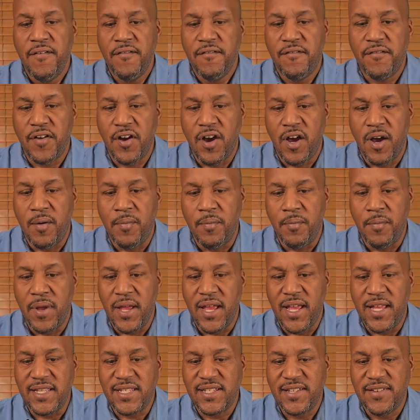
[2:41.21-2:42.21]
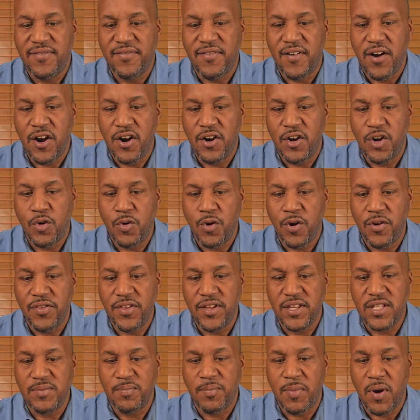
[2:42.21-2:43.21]
from as far
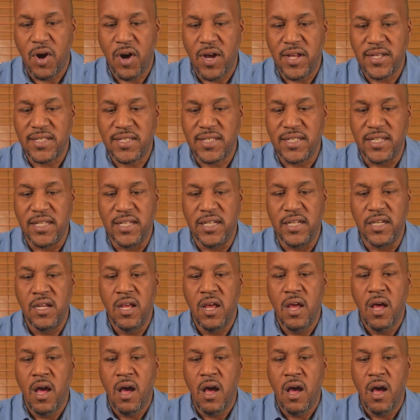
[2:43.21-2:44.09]
north as Boston,